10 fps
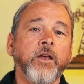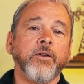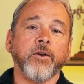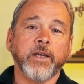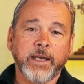
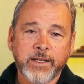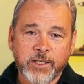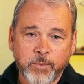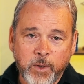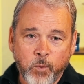your kids
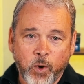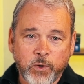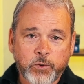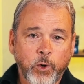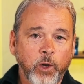to be more
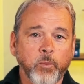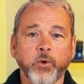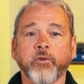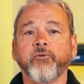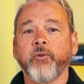controllable,
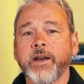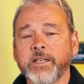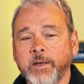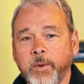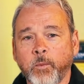your friends
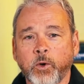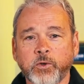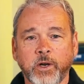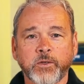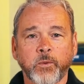to be more
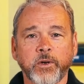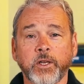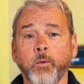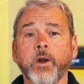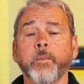trustworthy,
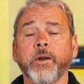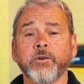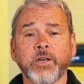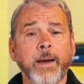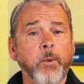you want a better
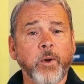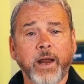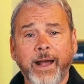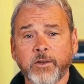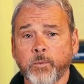job, a bigger
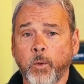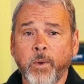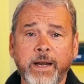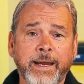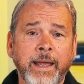house, more
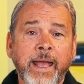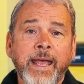money.